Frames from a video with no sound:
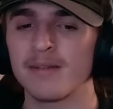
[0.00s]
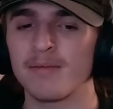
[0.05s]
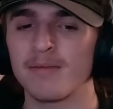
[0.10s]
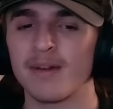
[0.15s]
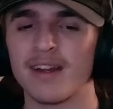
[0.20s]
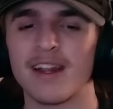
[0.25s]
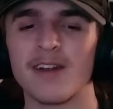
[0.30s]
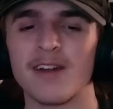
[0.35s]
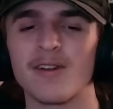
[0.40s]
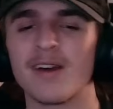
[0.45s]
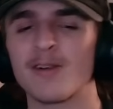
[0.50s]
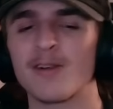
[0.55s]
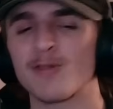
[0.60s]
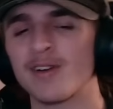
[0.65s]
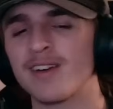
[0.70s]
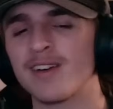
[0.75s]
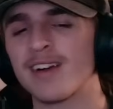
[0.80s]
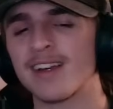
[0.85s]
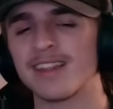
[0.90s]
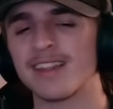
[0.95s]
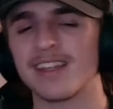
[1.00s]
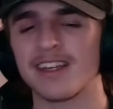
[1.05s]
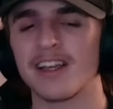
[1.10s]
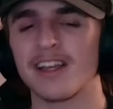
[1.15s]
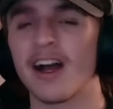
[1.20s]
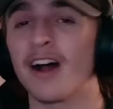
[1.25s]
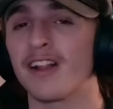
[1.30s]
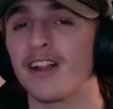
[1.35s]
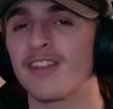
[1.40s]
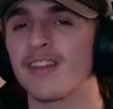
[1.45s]
But I don't know. I really like the
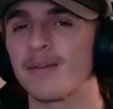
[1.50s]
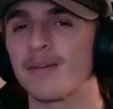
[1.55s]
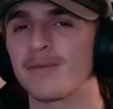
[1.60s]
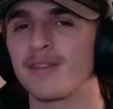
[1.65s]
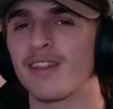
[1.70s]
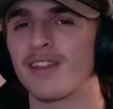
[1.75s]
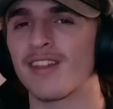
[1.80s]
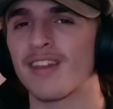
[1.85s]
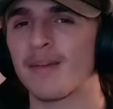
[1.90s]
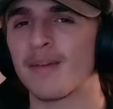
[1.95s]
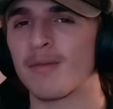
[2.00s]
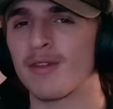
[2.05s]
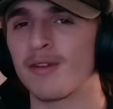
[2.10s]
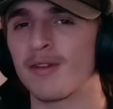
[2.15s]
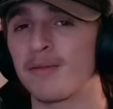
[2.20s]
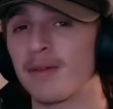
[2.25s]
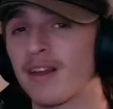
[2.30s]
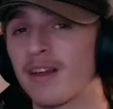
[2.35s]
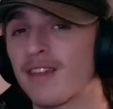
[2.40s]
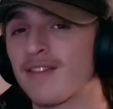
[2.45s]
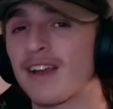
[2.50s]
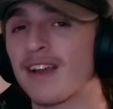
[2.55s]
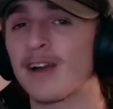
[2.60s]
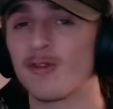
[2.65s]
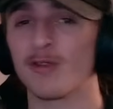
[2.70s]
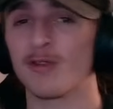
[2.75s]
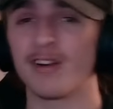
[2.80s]
concept of this episode because of how